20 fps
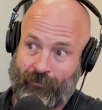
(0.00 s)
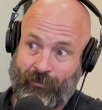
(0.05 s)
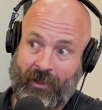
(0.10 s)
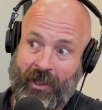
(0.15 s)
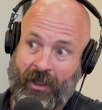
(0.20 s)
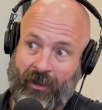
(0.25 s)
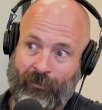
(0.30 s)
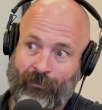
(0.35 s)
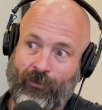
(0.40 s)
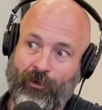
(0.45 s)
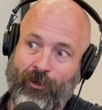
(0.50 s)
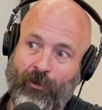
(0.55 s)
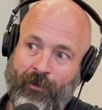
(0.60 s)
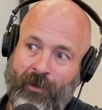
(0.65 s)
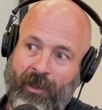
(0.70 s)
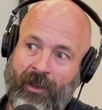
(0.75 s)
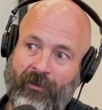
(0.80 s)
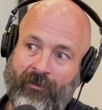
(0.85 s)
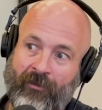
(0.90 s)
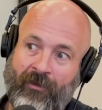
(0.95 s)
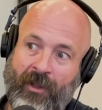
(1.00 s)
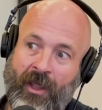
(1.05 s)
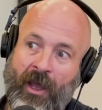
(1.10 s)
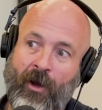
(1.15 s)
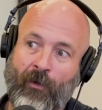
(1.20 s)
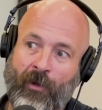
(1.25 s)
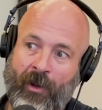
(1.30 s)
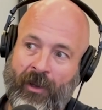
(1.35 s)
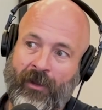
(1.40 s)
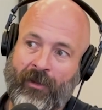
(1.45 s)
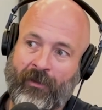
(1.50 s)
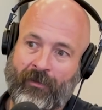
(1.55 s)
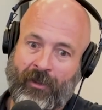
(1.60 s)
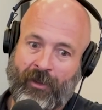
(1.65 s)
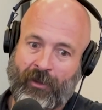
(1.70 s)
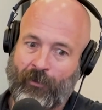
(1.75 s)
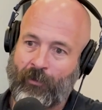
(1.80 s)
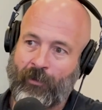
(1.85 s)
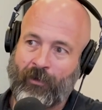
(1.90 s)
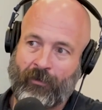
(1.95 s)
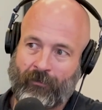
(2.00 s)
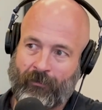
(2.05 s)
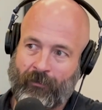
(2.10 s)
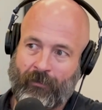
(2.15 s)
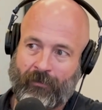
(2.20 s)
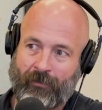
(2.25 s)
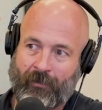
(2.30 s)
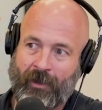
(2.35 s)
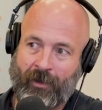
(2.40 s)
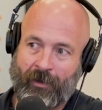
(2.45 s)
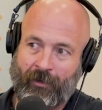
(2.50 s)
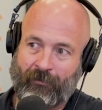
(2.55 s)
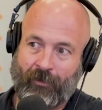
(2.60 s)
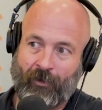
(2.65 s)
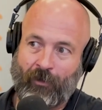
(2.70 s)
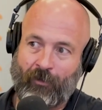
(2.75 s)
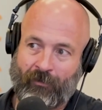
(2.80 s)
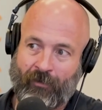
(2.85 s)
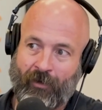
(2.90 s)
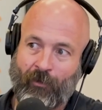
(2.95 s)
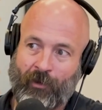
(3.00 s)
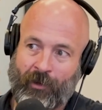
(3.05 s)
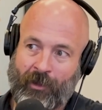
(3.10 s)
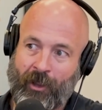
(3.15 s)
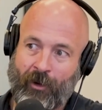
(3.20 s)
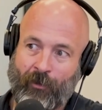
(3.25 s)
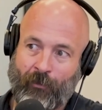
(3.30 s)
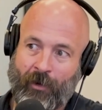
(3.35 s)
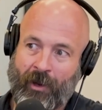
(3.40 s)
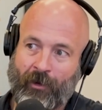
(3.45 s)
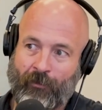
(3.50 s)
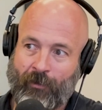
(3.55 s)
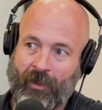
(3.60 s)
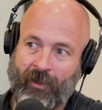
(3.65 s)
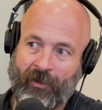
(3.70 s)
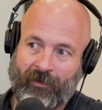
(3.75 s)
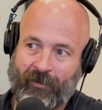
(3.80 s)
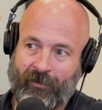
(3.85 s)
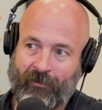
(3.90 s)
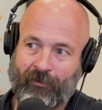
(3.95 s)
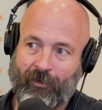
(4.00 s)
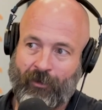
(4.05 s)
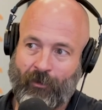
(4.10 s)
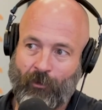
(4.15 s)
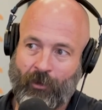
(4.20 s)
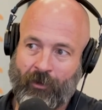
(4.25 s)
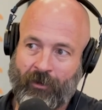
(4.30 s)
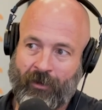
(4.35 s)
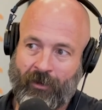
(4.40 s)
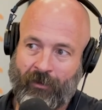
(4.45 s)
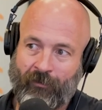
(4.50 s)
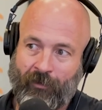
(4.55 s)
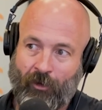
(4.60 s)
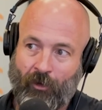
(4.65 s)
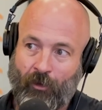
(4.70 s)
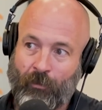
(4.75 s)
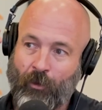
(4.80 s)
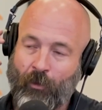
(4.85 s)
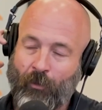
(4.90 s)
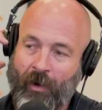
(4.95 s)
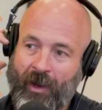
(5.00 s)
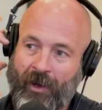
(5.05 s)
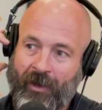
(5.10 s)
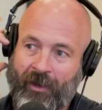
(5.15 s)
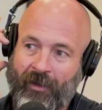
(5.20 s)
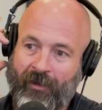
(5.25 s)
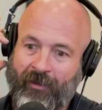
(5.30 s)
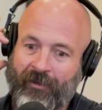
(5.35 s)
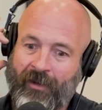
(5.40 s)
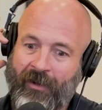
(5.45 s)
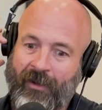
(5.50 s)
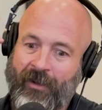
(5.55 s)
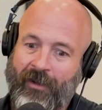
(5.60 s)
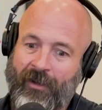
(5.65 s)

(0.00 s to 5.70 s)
last few years, knowing that you're on a very, very low rate relative to what the variable rate is,